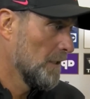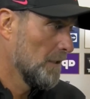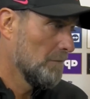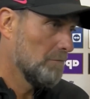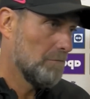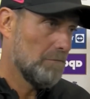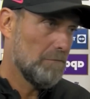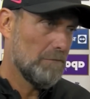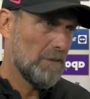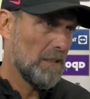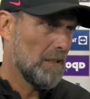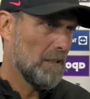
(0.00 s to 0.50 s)

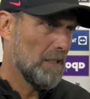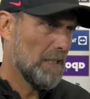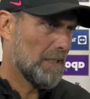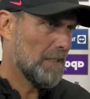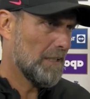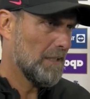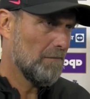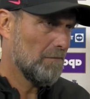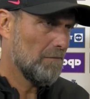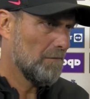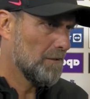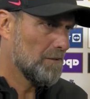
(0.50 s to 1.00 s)
unlucky
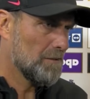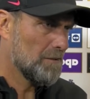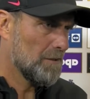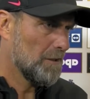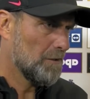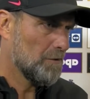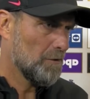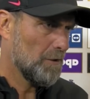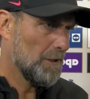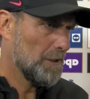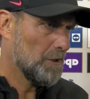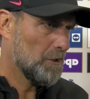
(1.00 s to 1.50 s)
with
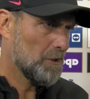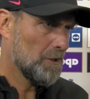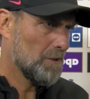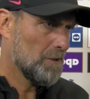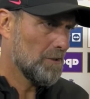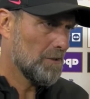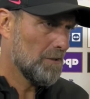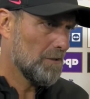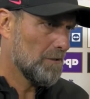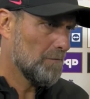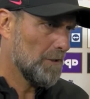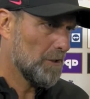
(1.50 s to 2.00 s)
situations,
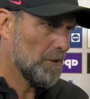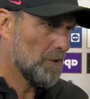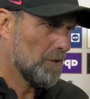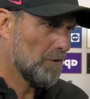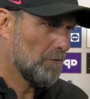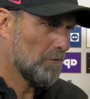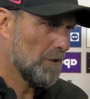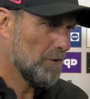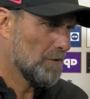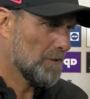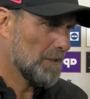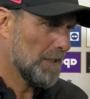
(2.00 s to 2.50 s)
especially around
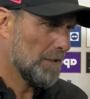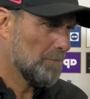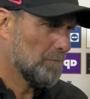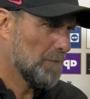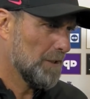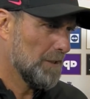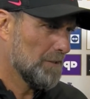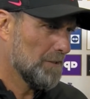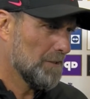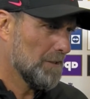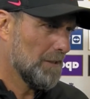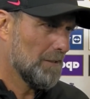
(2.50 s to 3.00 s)
set pieces.
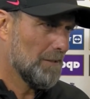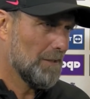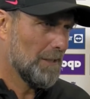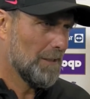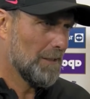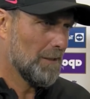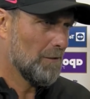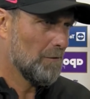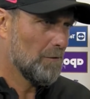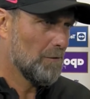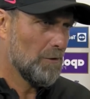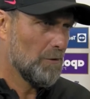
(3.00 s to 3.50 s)
I think I
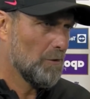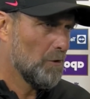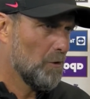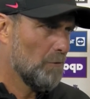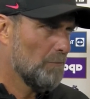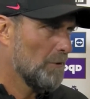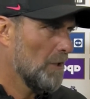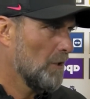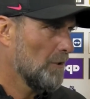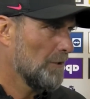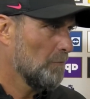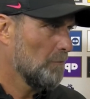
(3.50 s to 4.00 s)
don't know how
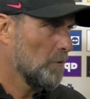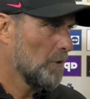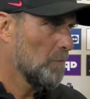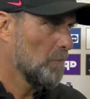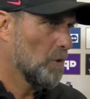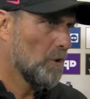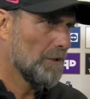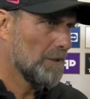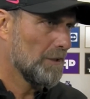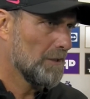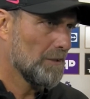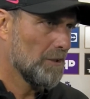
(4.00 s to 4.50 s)
the one ball
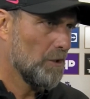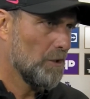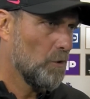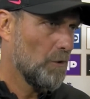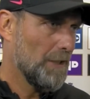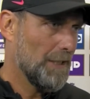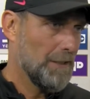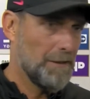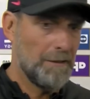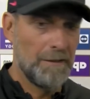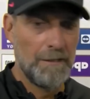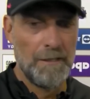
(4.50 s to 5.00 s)
didn't go in.
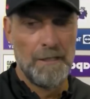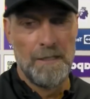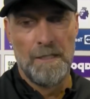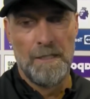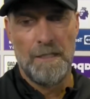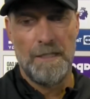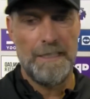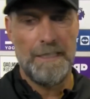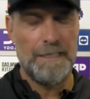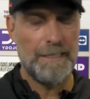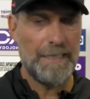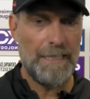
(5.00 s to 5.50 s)
In
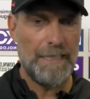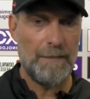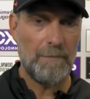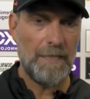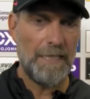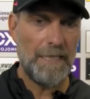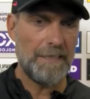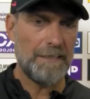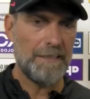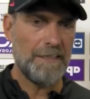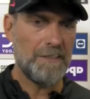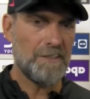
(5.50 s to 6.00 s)
a game like
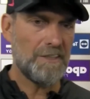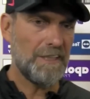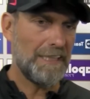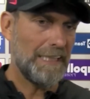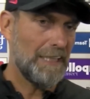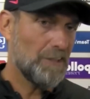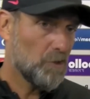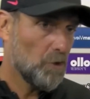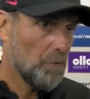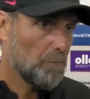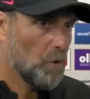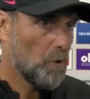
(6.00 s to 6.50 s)
this against an
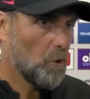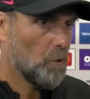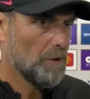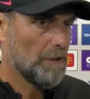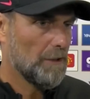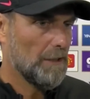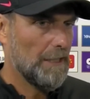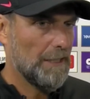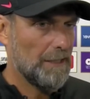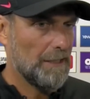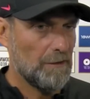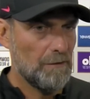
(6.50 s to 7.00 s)
opponent like
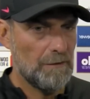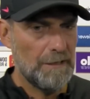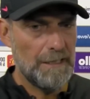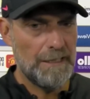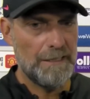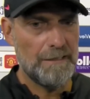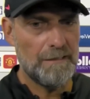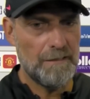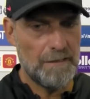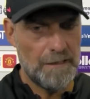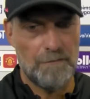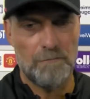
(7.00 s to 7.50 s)
United,
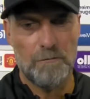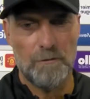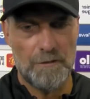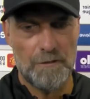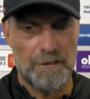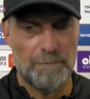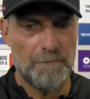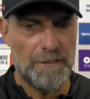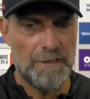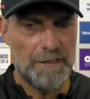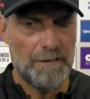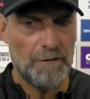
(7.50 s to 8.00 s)
that would
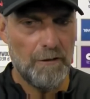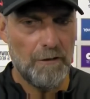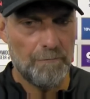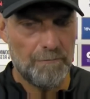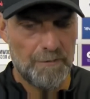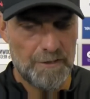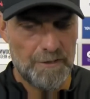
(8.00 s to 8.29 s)
be obviously